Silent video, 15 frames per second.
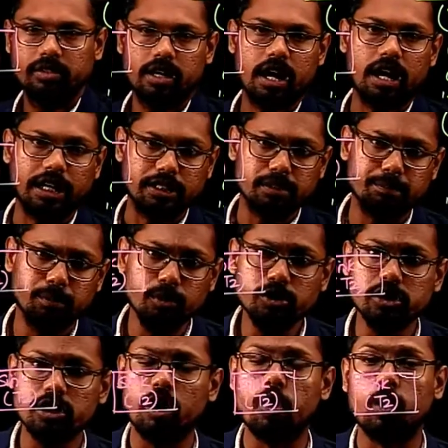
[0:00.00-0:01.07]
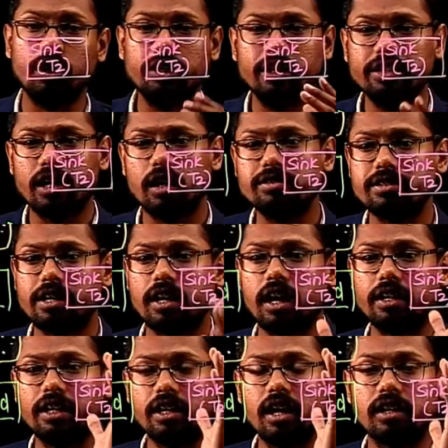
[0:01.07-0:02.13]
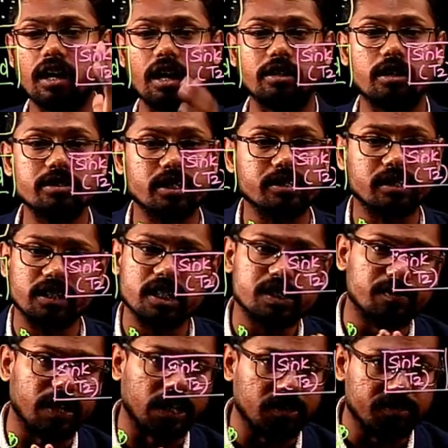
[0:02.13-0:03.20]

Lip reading: I suppose all your doubts regarding a Carnot's engine is very,